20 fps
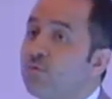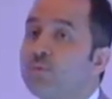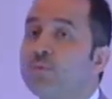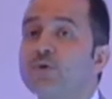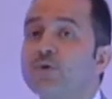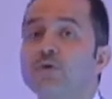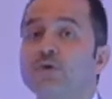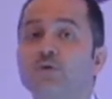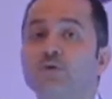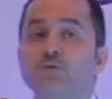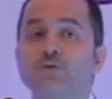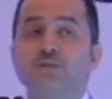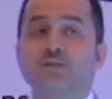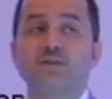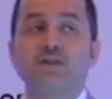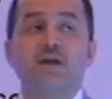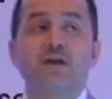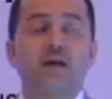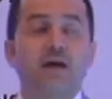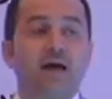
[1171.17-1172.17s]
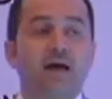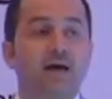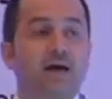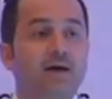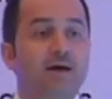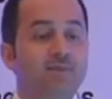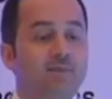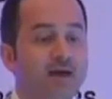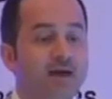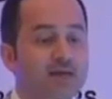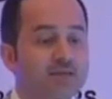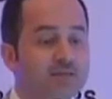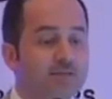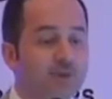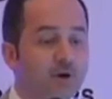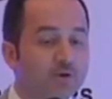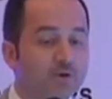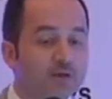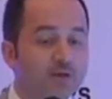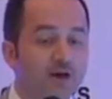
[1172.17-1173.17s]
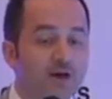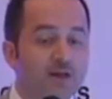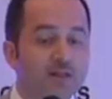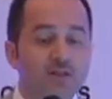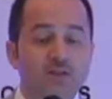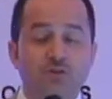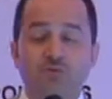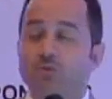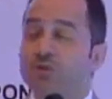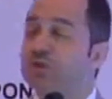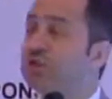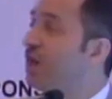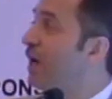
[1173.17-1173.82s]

we produced uh, the antibiotic guidelines, which